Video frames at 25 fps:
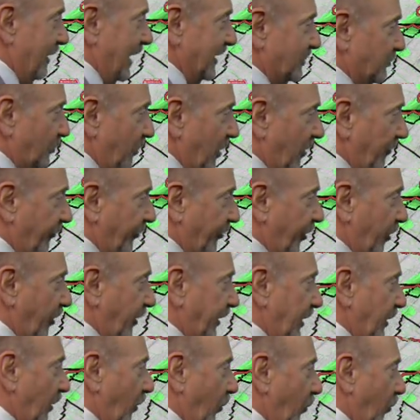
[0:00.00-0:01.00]
by
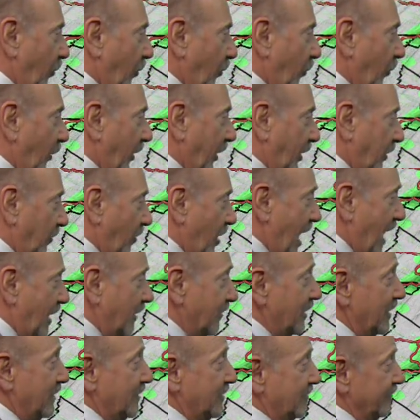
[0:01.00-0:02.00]
12:30 or 1
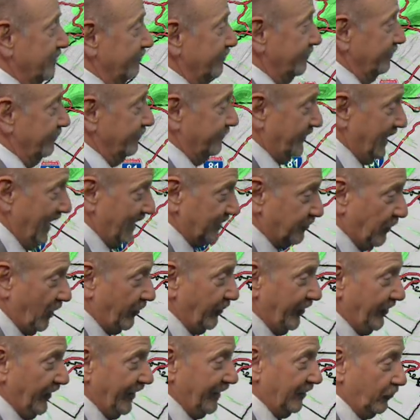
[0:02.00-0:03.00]
o'clock. That's why
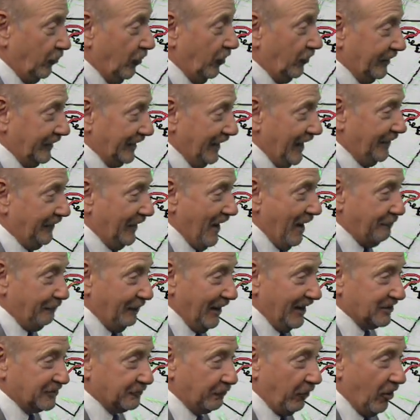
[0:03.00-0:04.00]
we think we'll get that
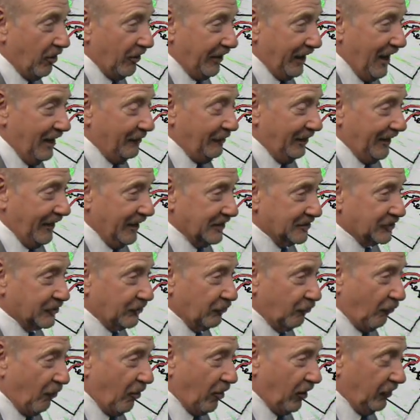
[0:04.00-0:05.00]
baseball game against the
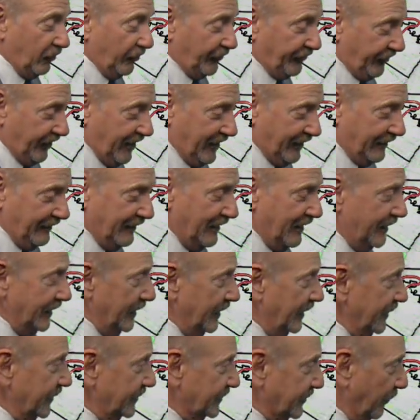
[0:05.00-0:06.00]
Royals in
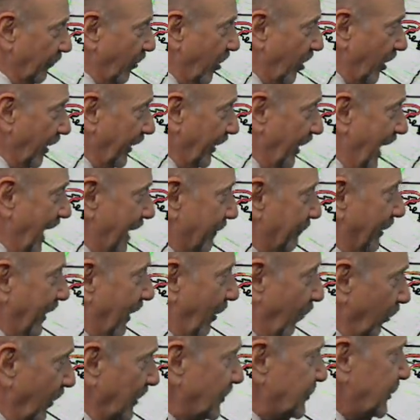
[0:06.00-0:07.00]
tomorrow night. But I
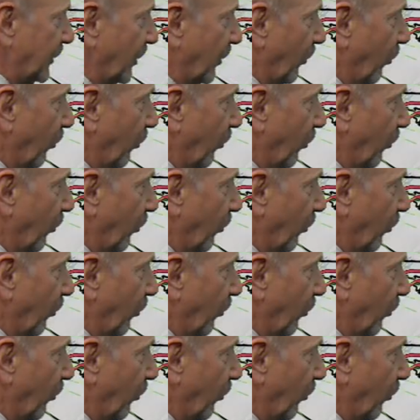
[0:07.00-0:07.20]
want you